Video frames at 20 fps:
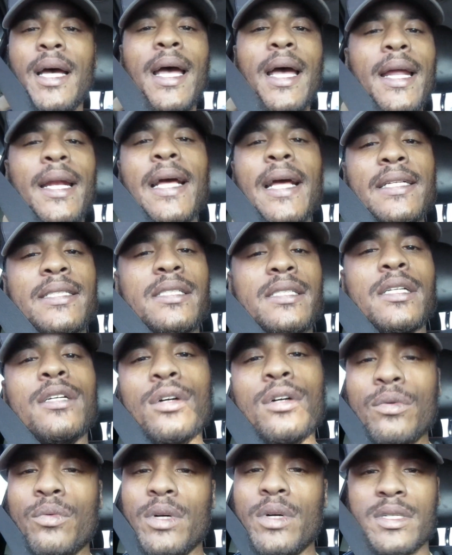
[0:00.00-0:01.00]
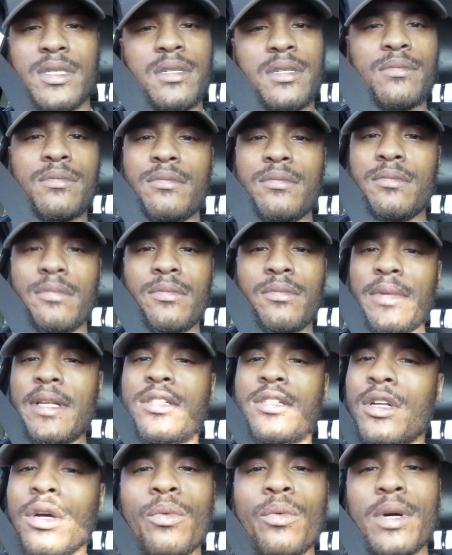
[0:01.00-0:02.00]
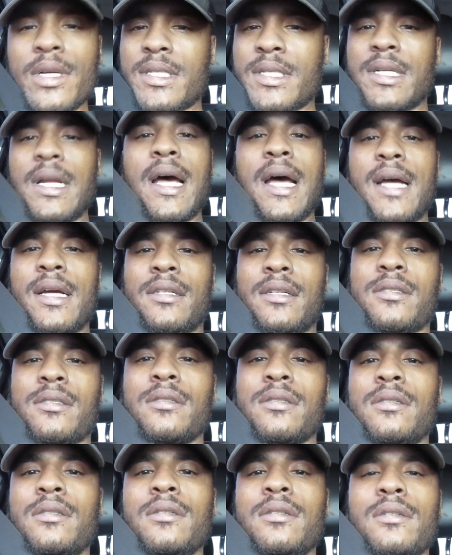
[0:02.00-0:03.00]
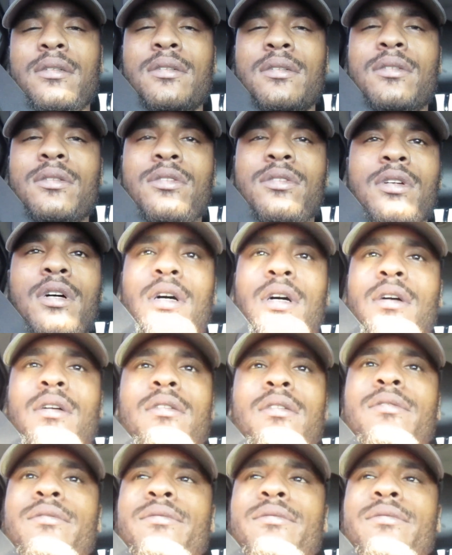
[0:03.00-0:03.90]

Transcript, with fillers: And they still want some. They still want snacks. So. And